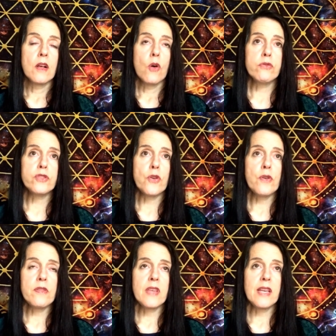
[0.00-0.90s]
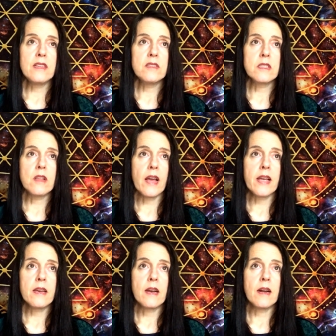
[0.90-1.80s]
Also things
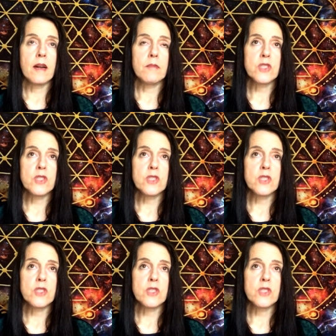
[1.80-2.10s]
like um,